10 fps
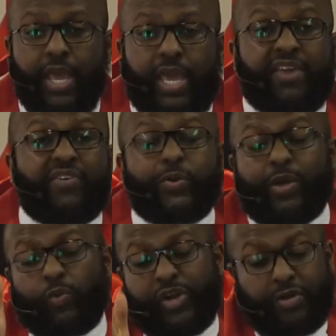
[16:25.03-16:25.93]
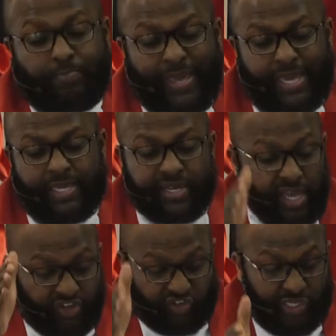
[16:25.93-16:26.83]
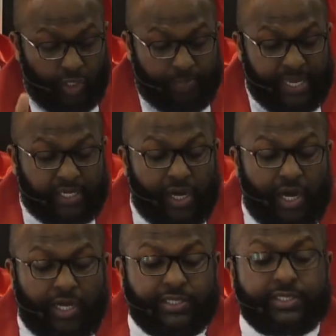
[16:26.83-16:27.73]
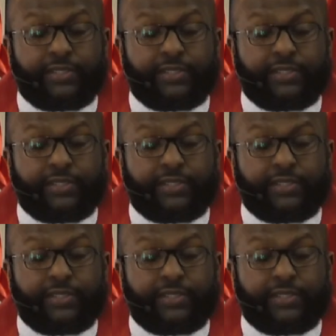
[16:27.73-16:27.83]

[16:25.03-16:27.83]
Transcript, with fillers: Even when we're in pain, still obey God.